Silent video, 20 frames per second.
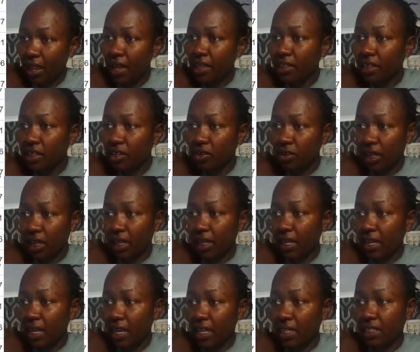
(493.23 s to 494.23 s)
And then on
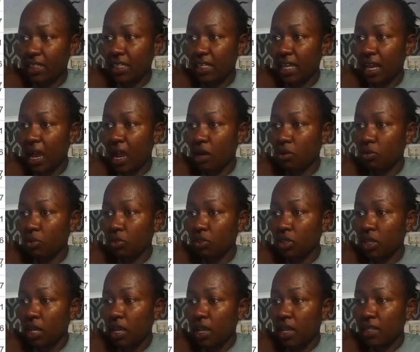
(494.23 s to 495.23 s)
here is the hours,
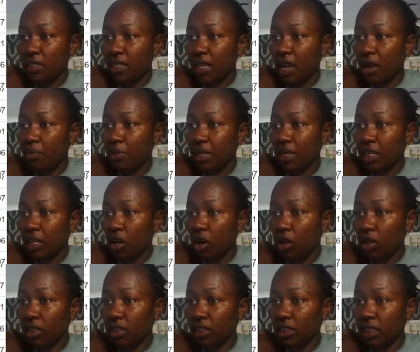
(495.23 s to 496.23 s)
is how many
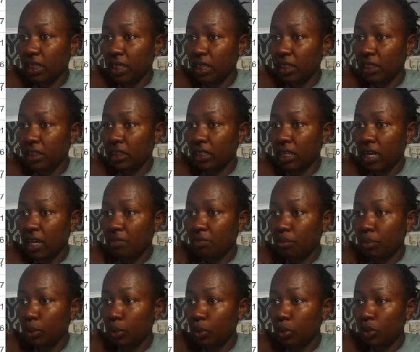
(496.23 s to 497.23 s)
holidays I've
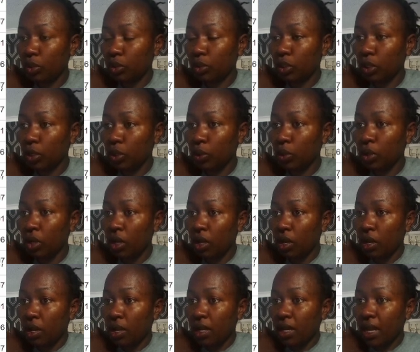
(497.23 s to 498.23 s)
booked. So
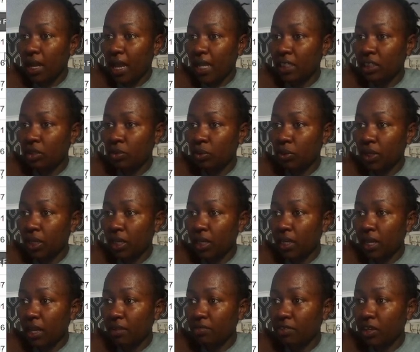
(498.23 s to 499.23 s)
last week
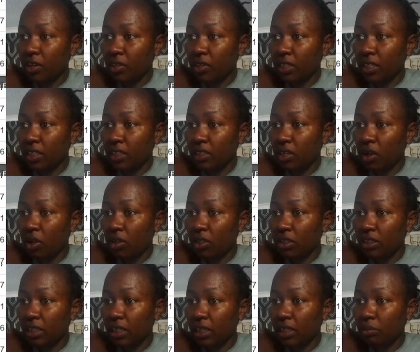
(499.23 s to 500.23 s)
I've got this
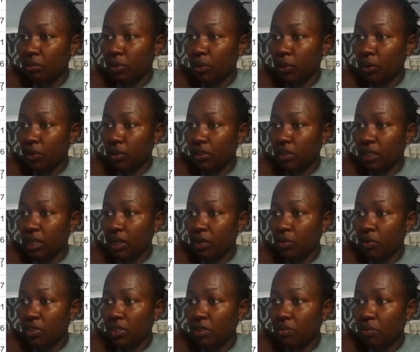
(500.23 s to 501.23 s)
holiday booked,
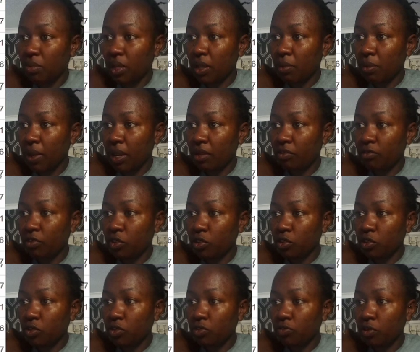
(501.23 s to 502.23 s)
which I'm being paid for
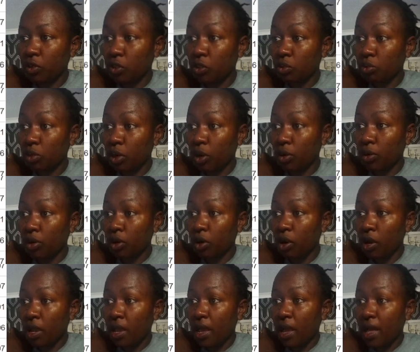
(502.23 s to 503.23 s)
tomorrow,
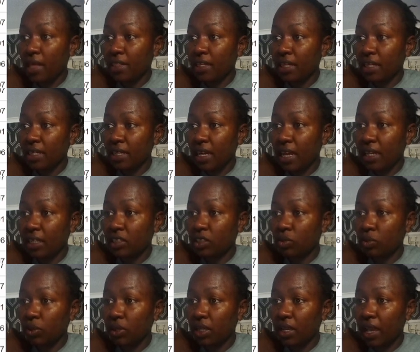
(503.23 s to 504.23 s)
and then
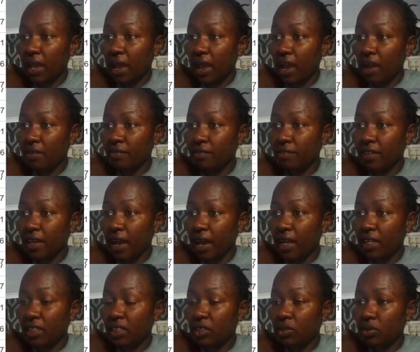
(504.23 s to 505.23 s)
next week I have
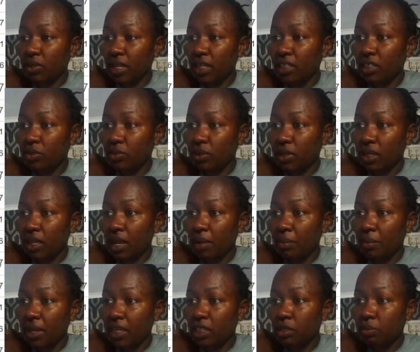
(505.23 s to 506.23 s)
that. So next week
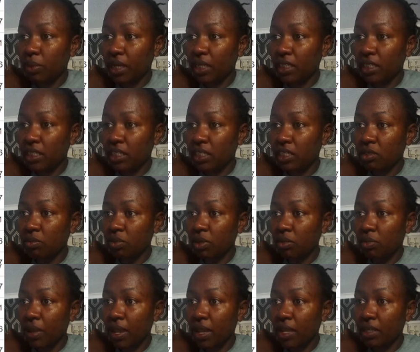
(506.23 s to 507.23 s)
I'm expecting to be
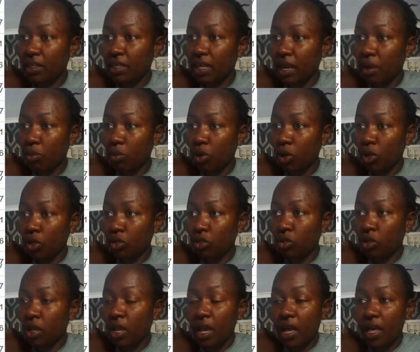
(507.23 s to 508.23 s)
paid that
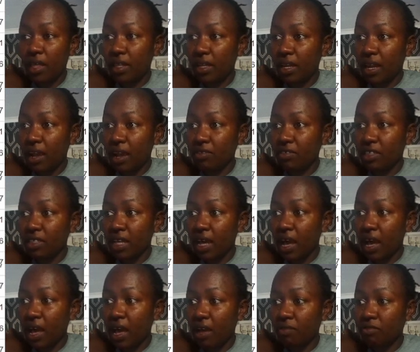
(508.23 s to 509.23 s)
much, and then after
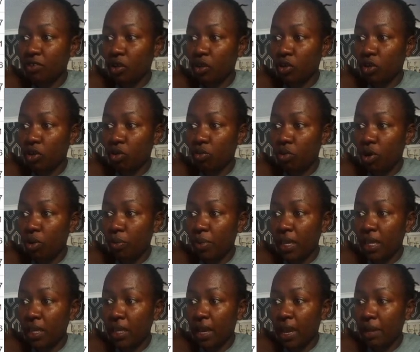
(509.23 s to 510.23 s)
that I've got no more
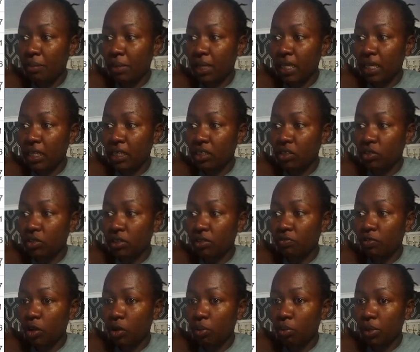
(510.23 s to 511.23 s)
pay coming in because I've
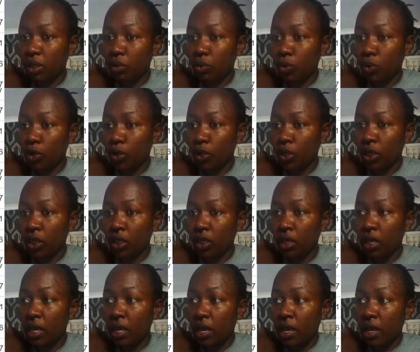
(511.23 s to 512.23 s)
not been
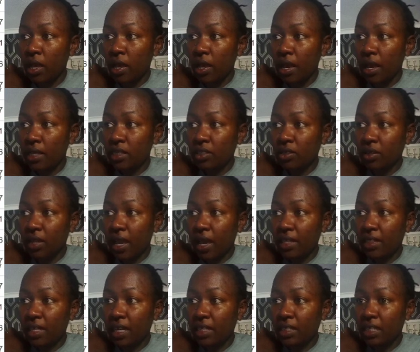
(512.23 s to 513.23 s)
working. And so
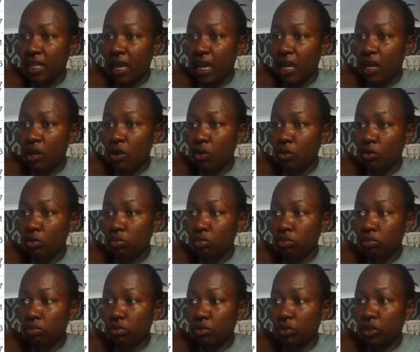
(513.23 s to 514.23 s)
yeah, that's how
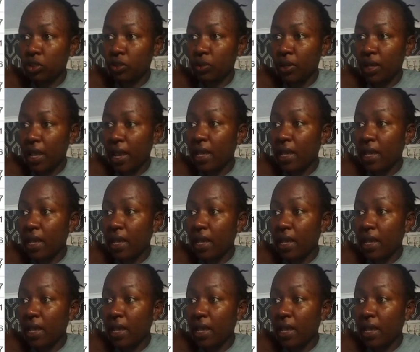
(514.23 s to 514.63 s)
we do it.